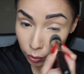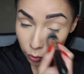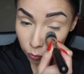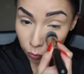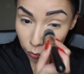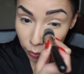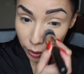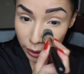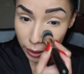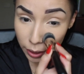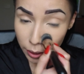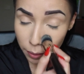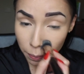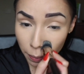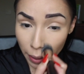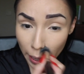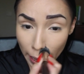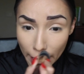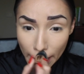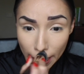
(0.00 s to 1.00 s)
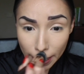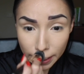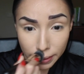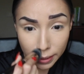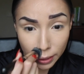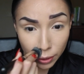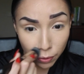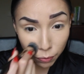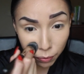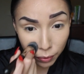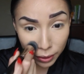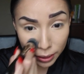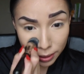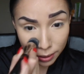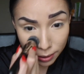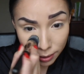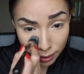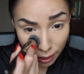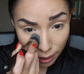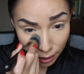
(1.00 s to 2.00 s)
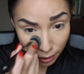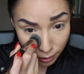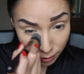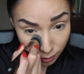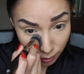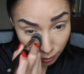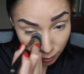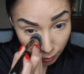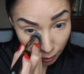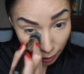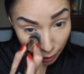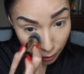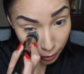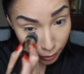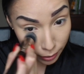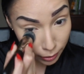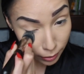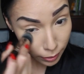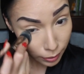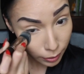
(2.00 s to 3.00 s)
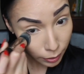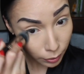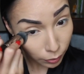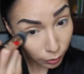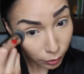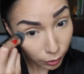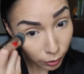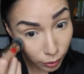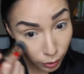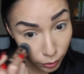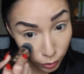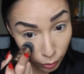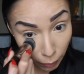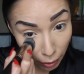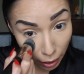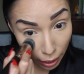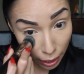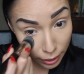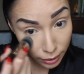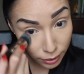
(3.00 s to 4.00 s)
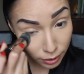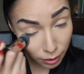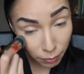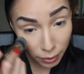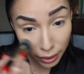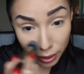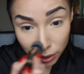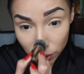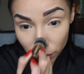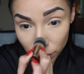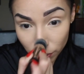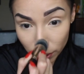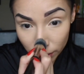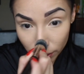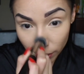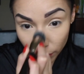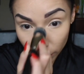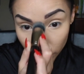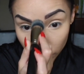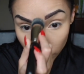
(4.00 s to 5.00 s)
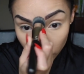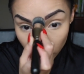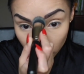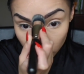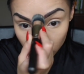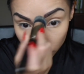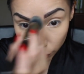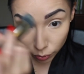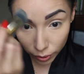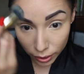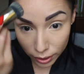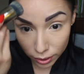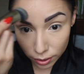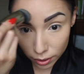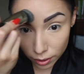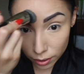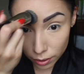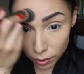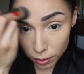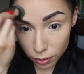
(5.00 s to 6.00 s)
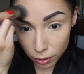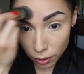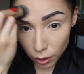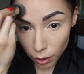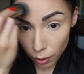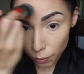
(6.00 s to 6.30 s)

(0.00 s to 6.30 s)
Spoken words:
re-pat and reset that concealer under my eyes to make sure that there are no creases